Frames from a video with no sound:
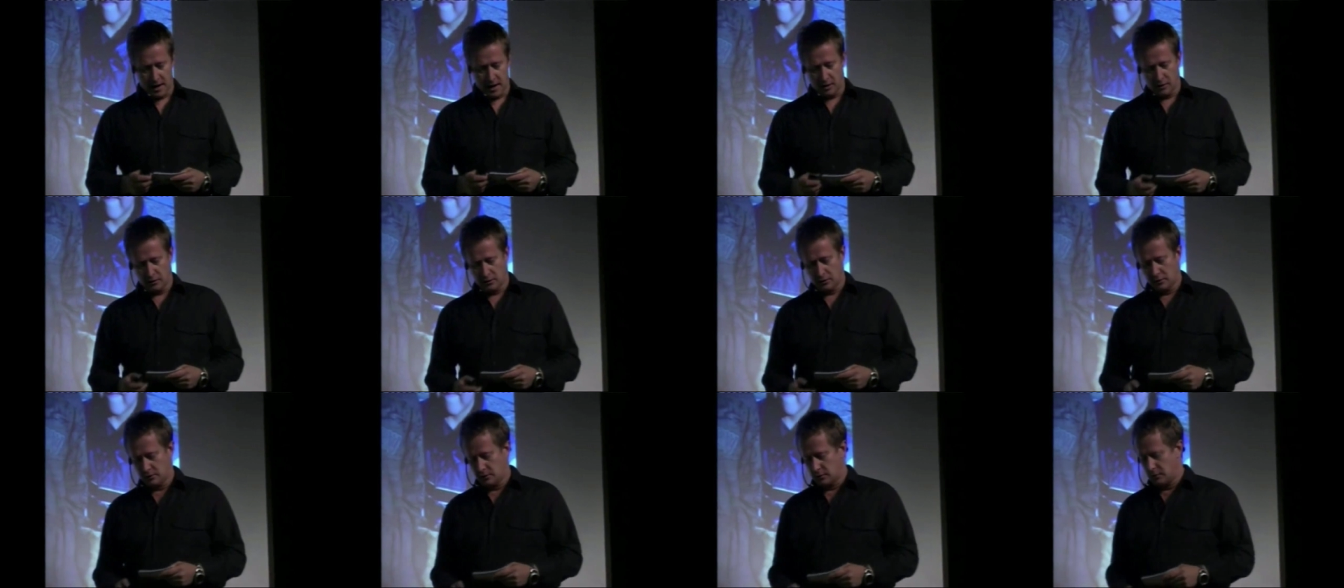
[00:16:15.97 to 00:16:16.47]

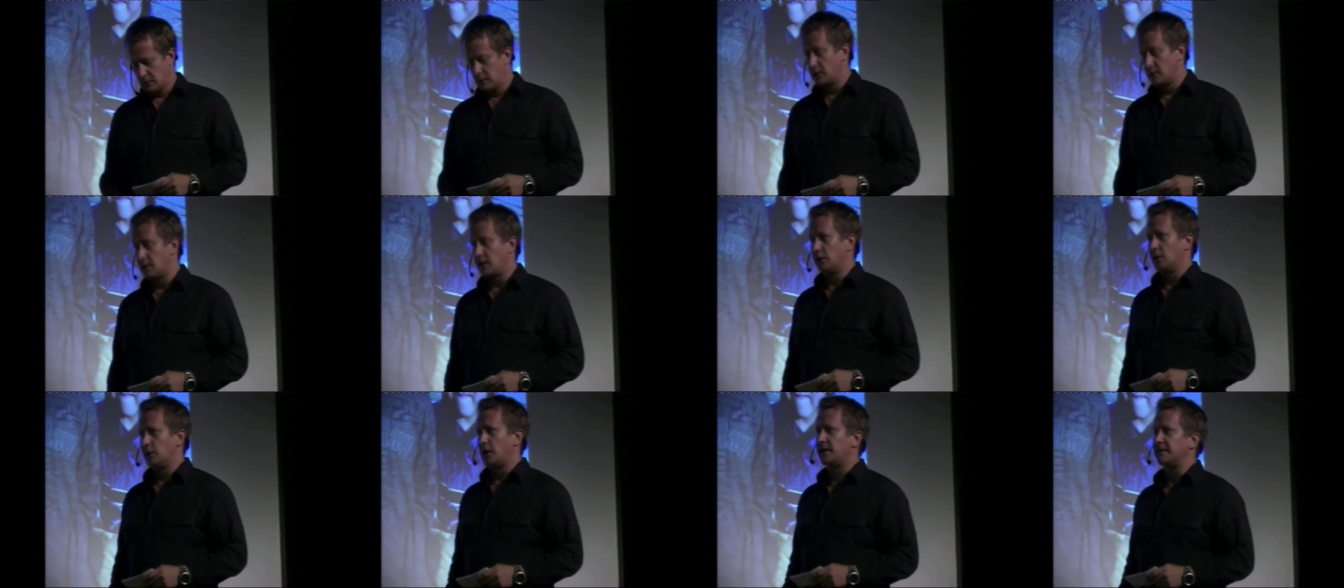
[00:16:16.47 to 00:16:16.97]
Now,
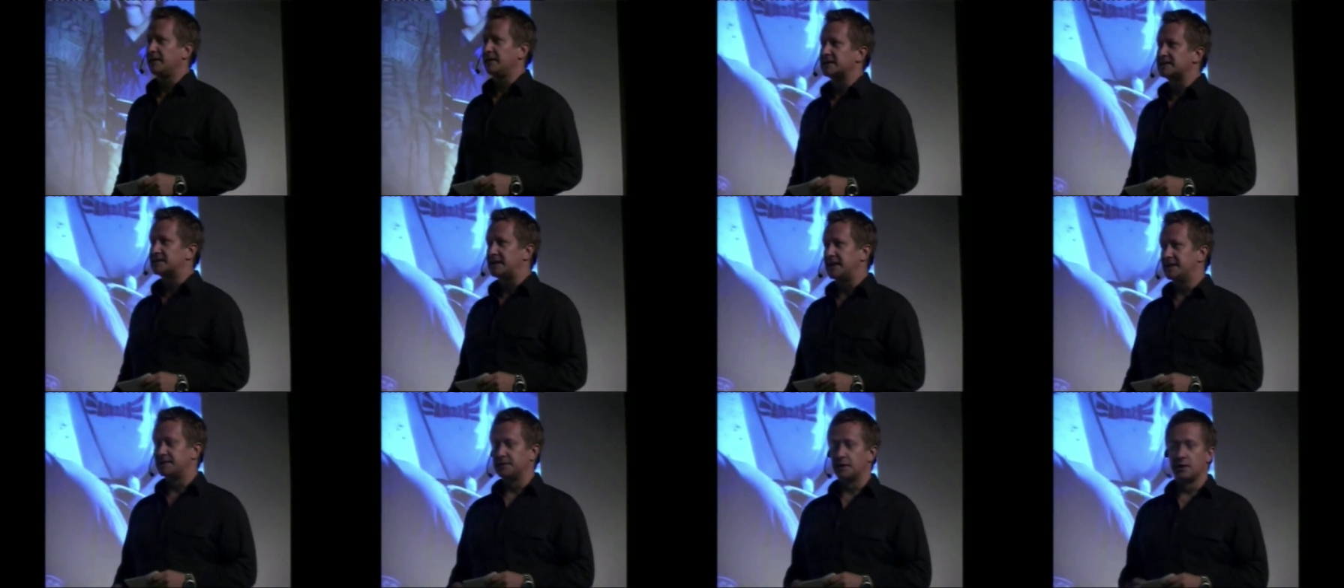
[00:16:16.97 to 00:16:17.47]
a lot of
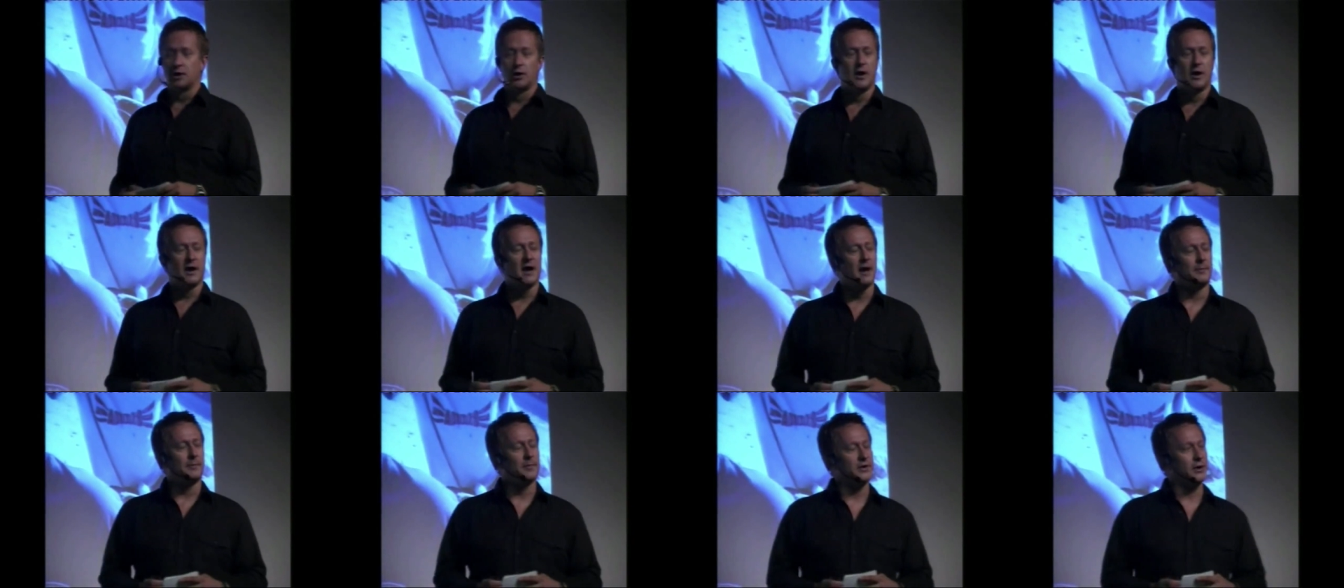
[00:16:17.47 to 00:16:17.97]
these kids are
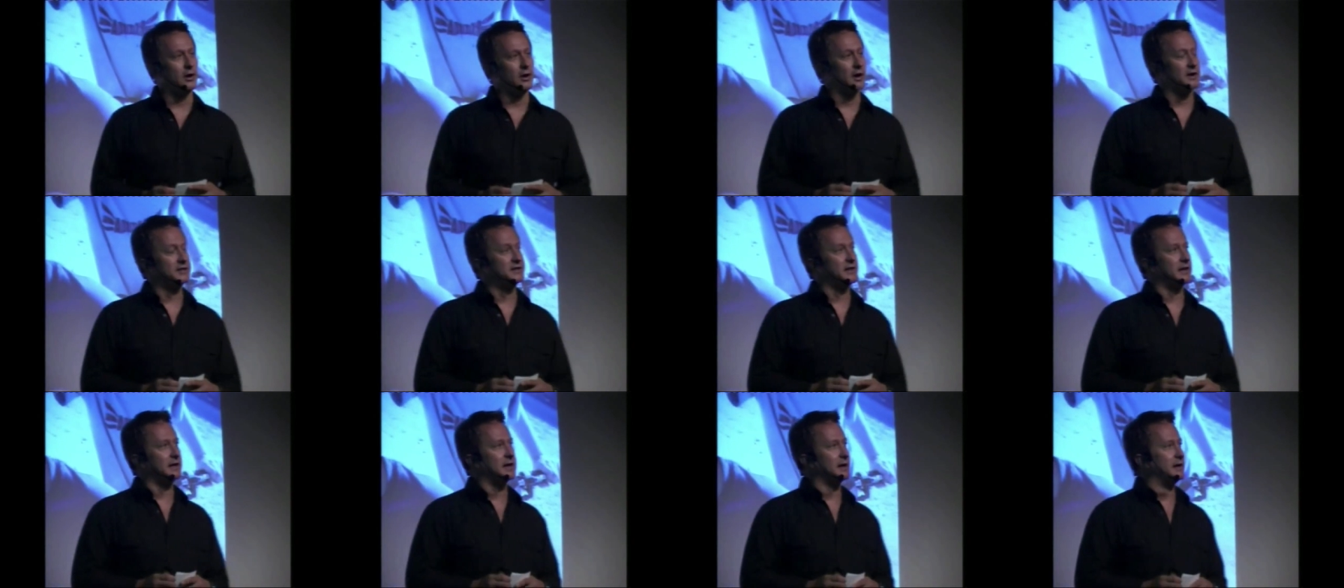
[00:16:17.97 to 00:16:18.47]
growing up in the
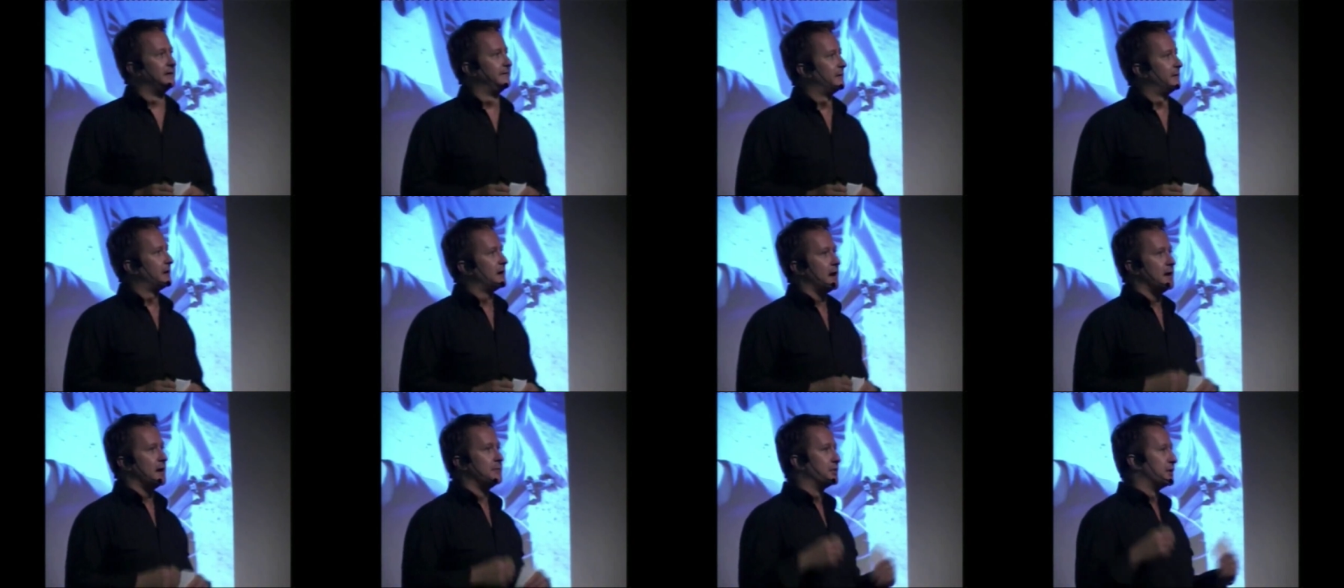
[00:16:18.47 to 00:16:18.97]
Arctic in a
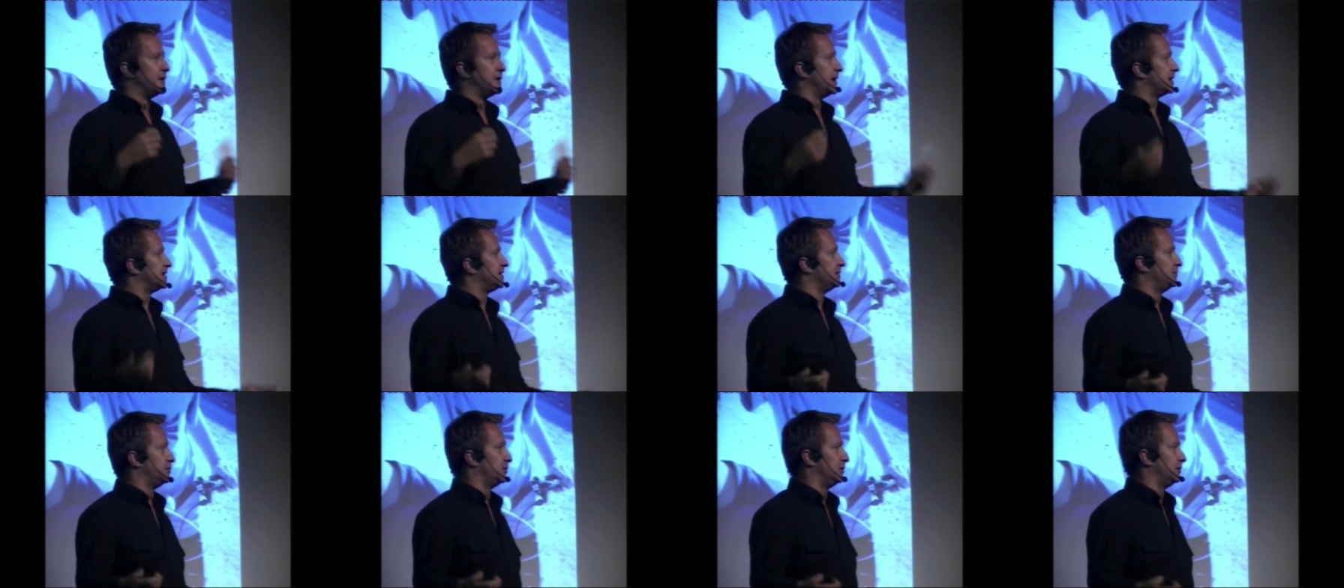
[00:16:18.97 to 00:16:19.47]
very
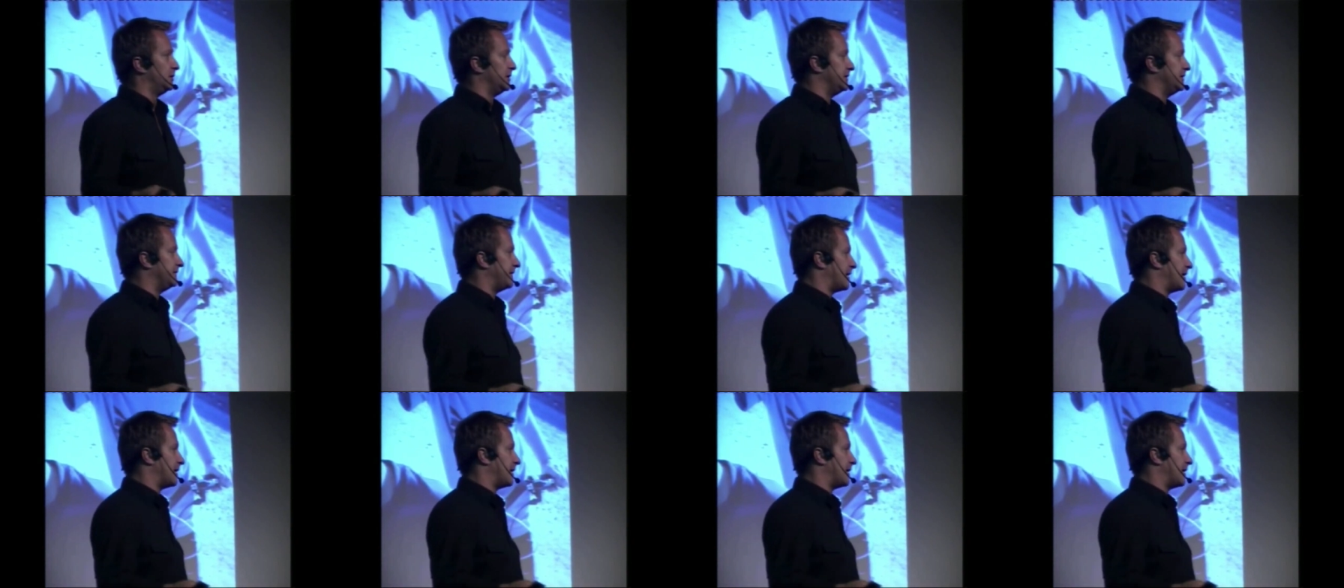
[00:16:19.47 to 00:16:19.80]
unpredictable